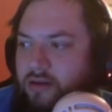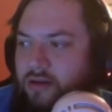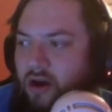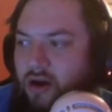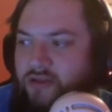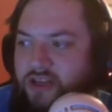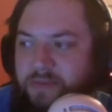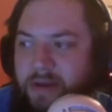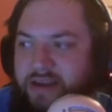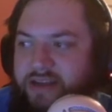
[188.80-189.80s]
Oh, and the
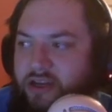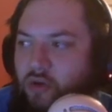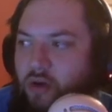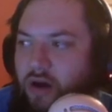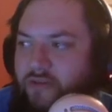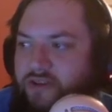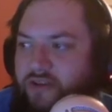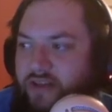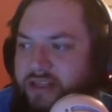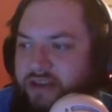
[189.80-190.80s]
spec did go off, so
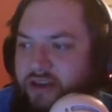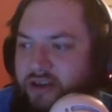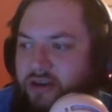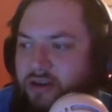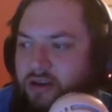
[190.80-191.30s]
that's good.